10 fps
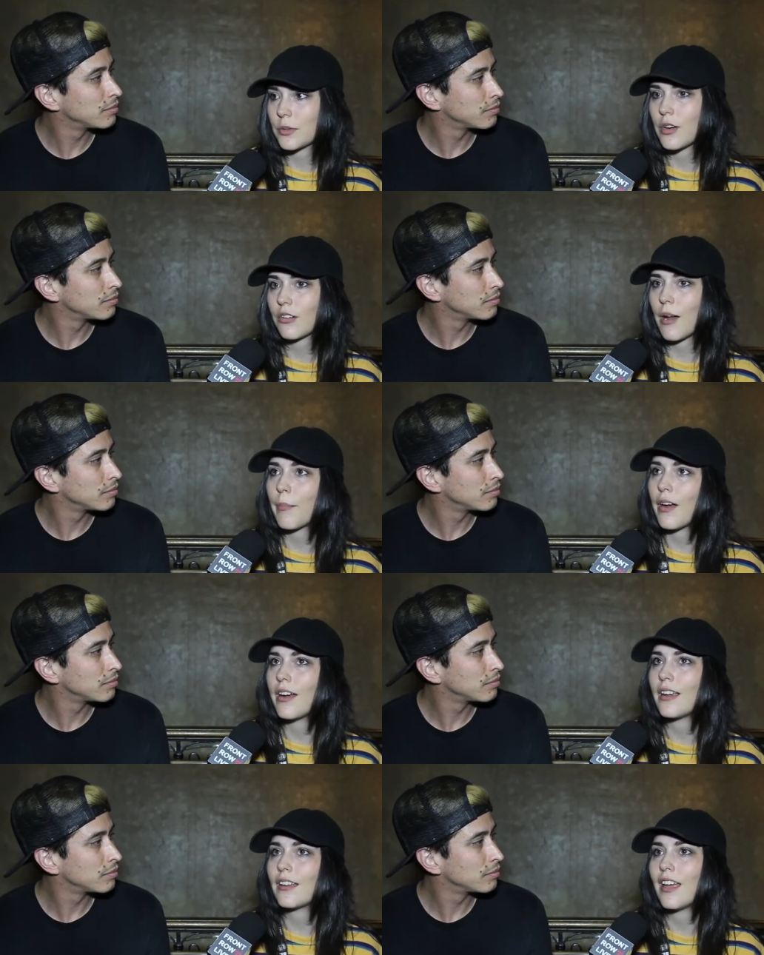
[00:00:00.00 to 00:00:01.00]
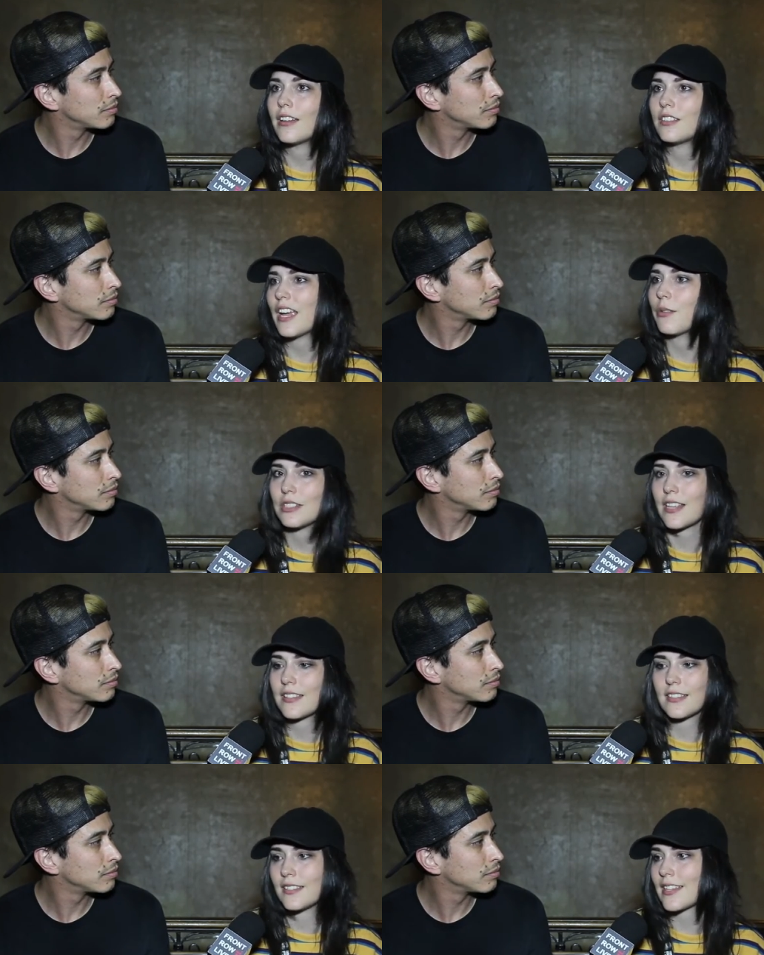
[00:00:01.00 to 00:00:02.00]
Speaker 1: as well grant berry and yeah we just had
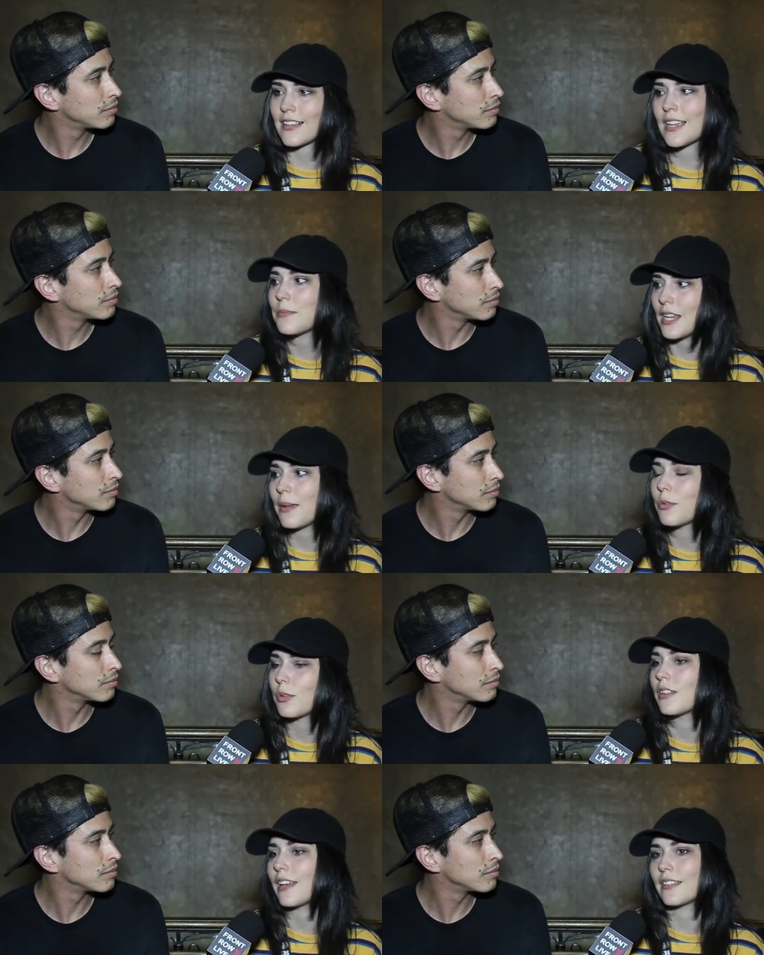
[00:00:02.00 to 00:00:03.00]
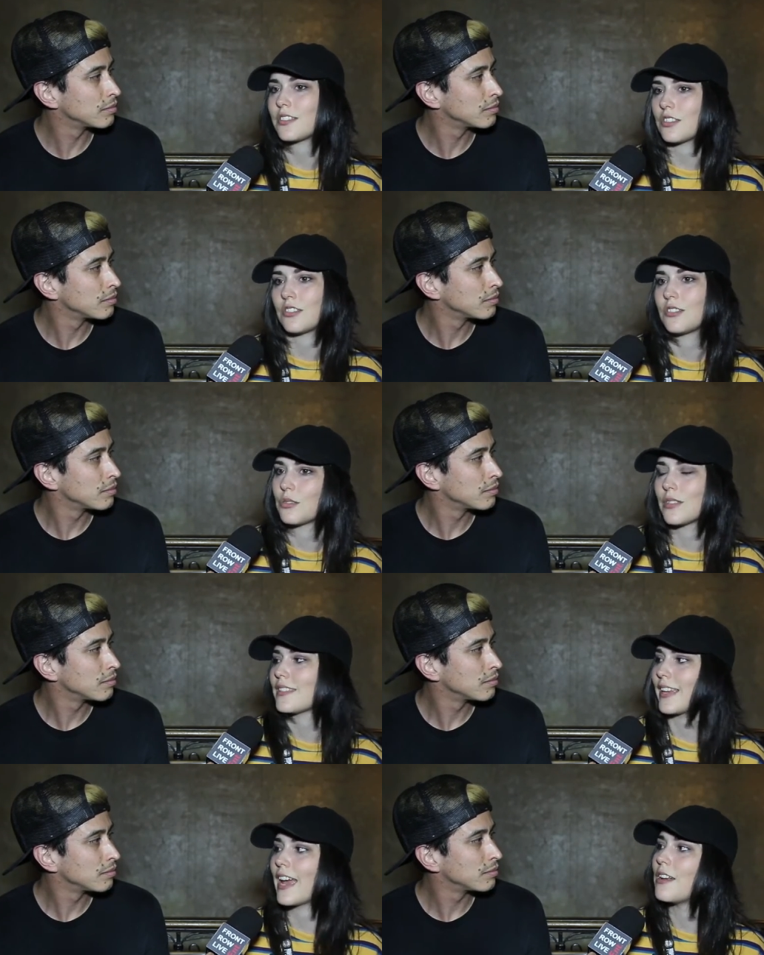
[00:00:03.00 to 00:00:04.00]
this exact same team and we were like let's just do this
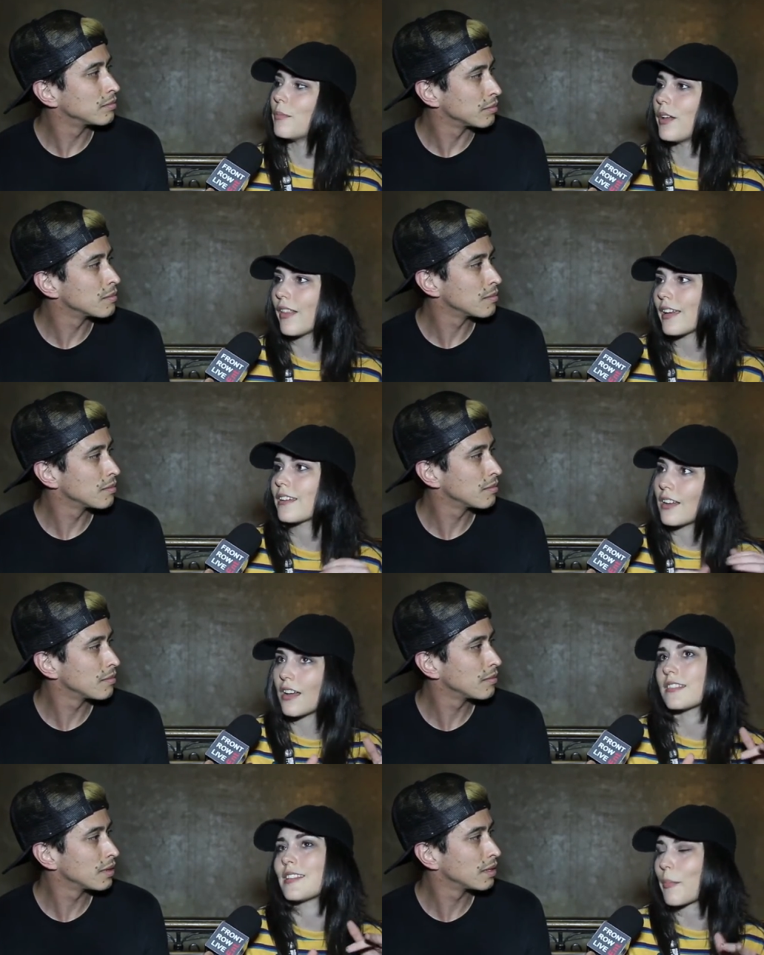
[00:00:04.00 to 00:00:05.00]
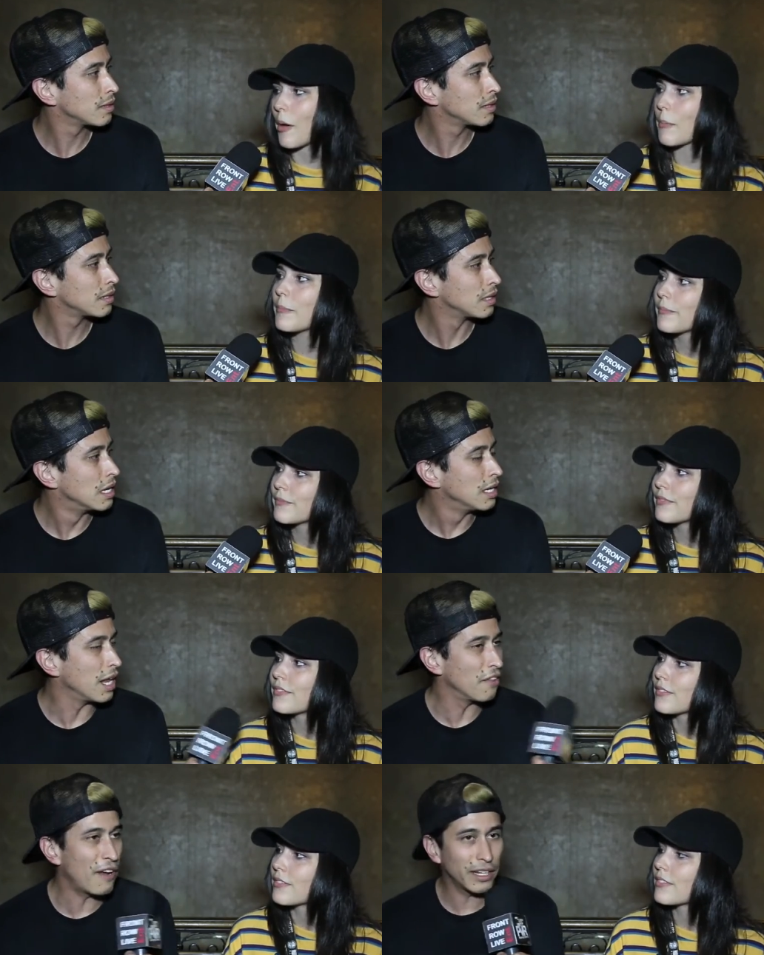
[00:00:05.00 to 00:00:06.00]
again but like a step up now
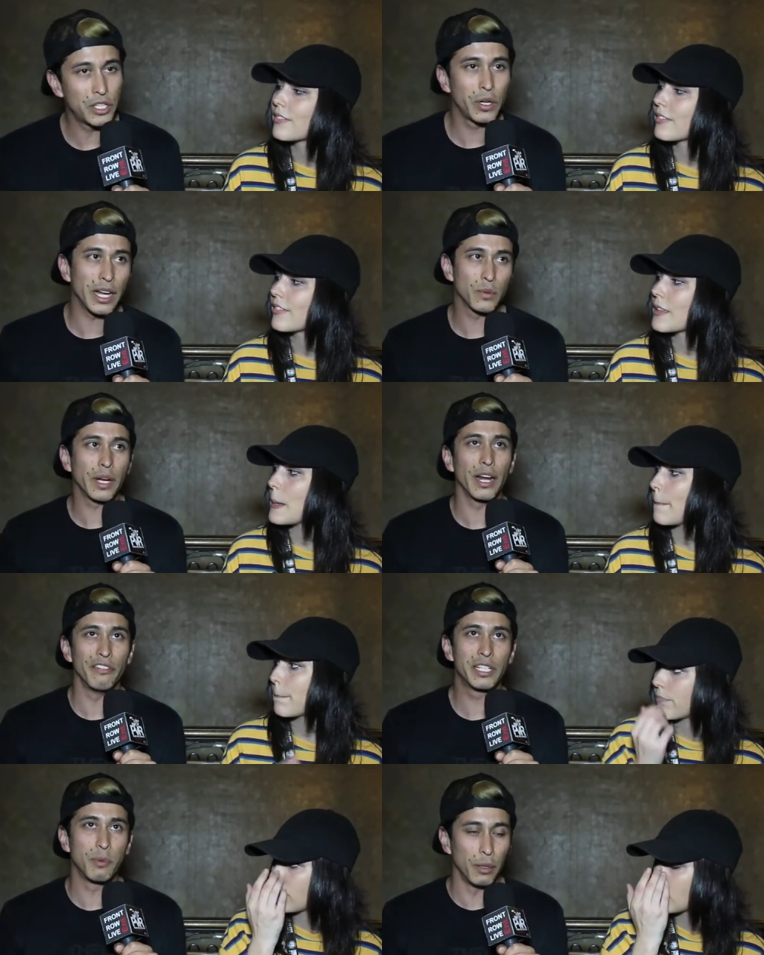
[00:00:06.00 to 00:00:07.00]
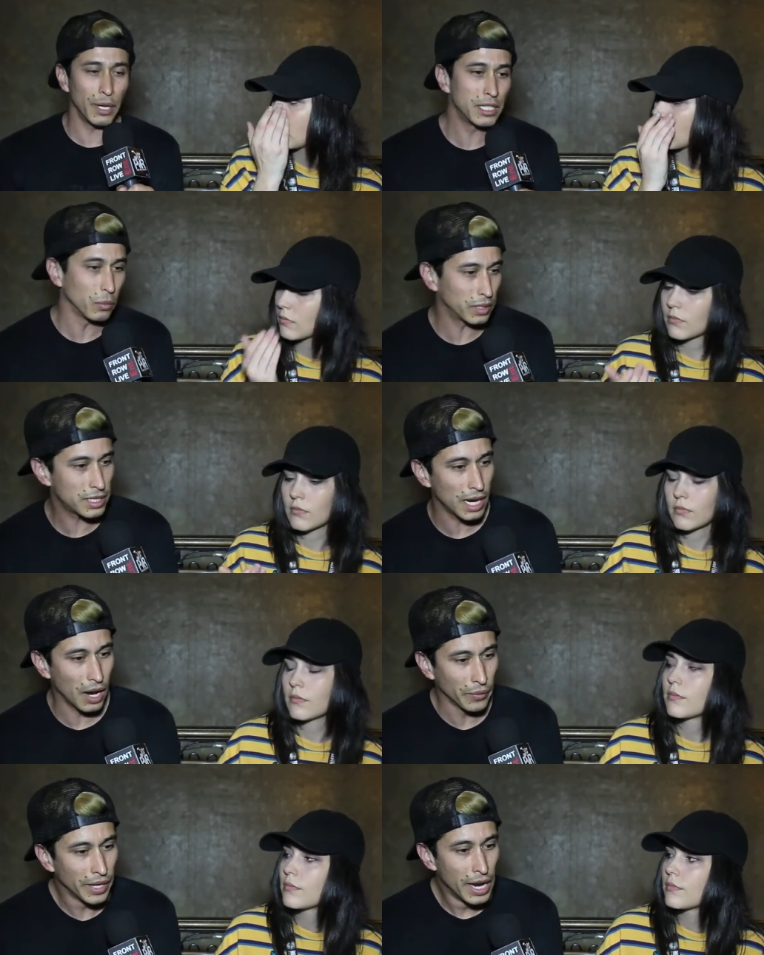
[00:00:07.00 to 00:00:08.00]
Speaker 2: the fact that you guys were kind of experimenting with the
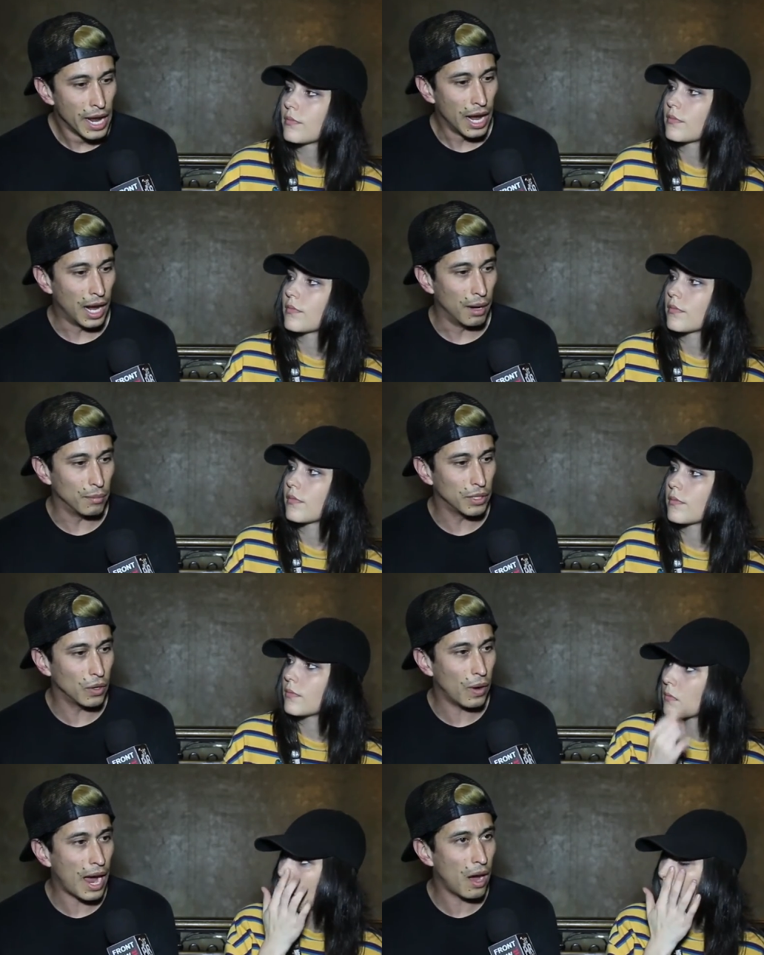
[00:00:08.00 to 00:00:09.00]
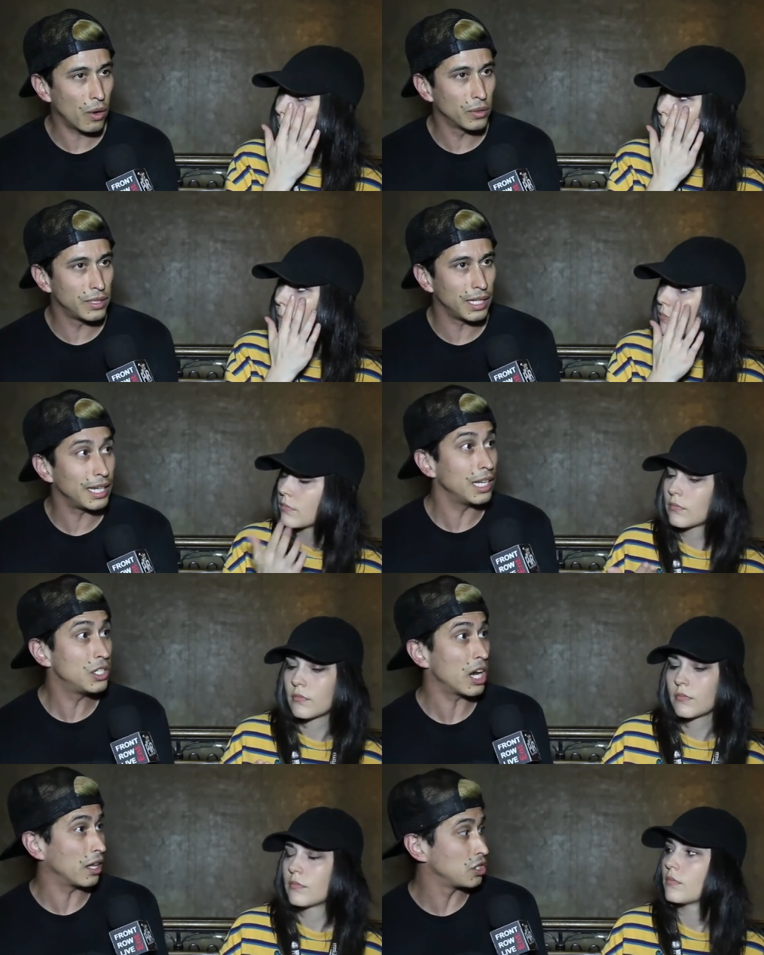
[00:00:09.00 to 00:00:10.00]
sound, um, you know, how did he
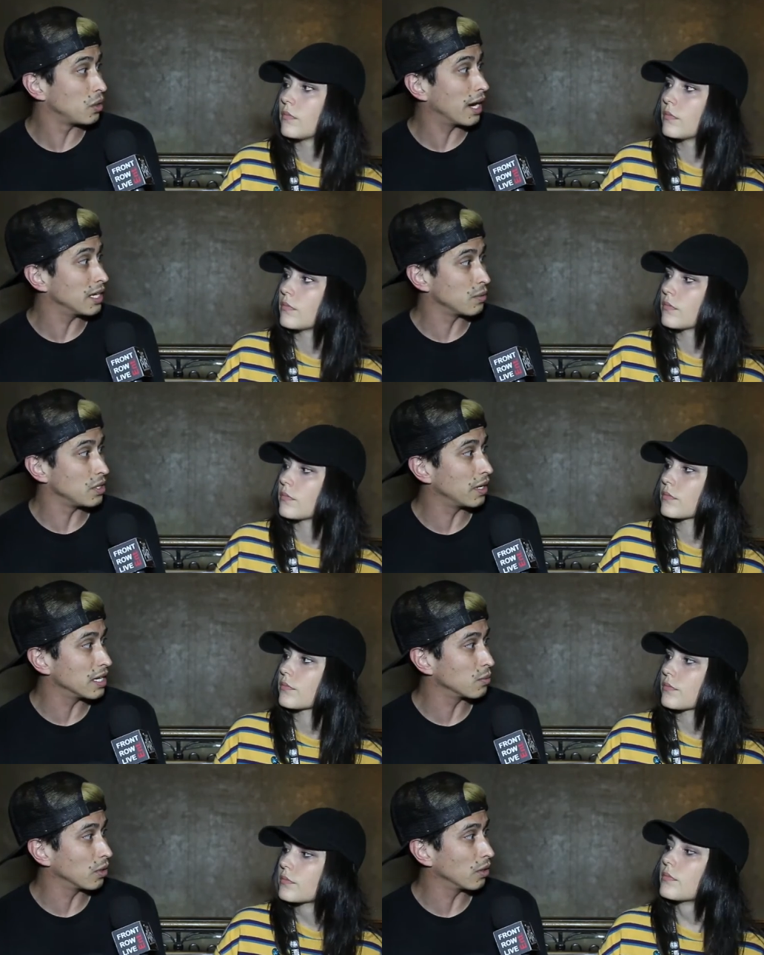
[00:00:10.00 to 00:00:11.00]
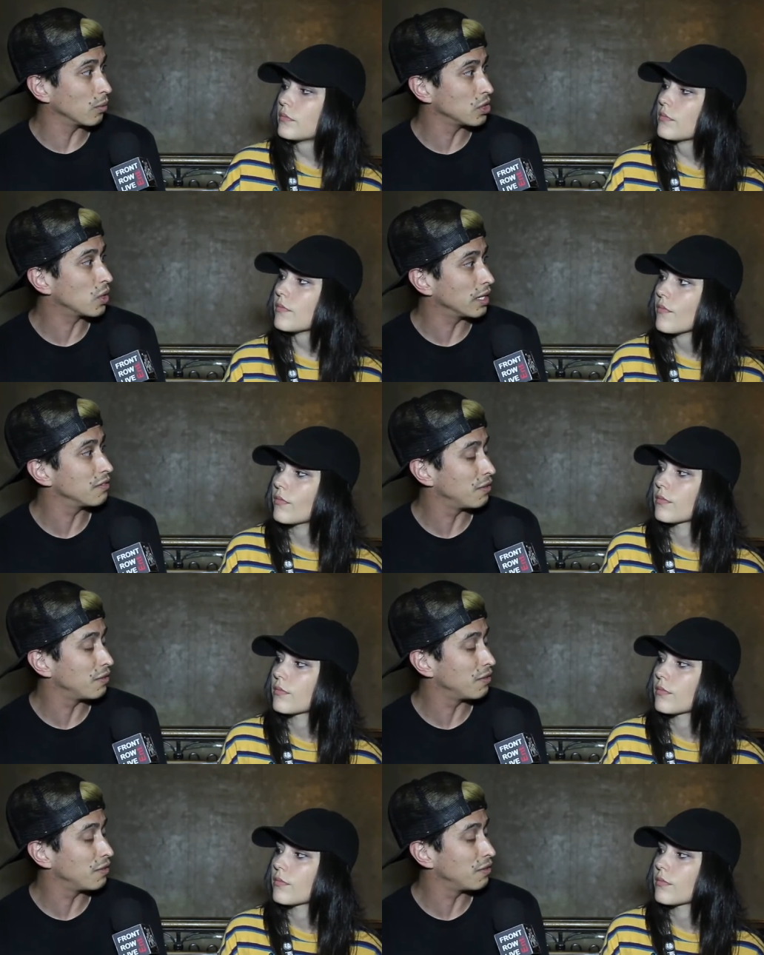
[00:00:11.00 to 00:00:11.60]
challenge you guys when you guys were, were trying to